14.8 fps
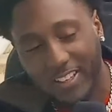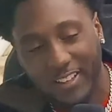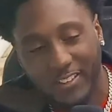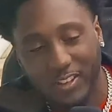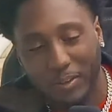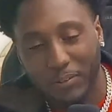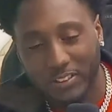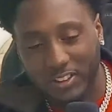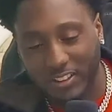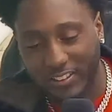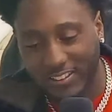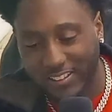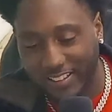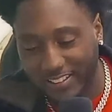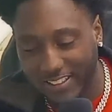So I be trying to
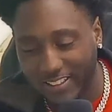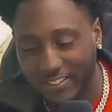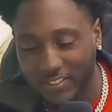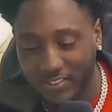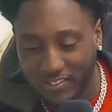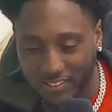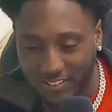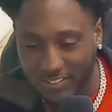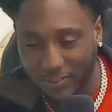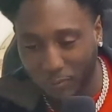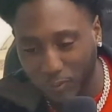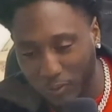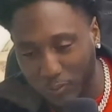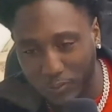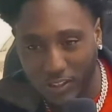like kind of sneak a
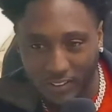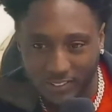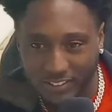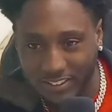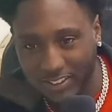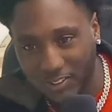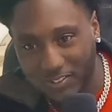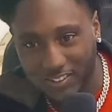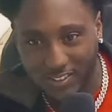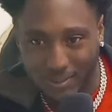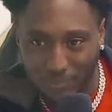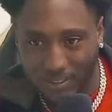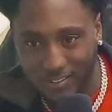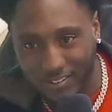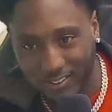few dirty jokes into
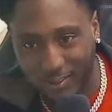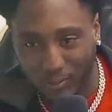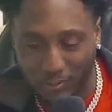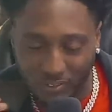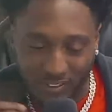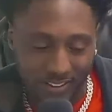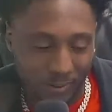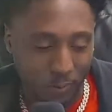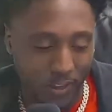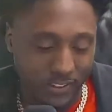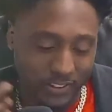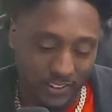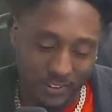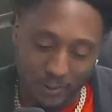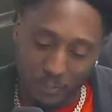my stuff and
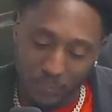watching him.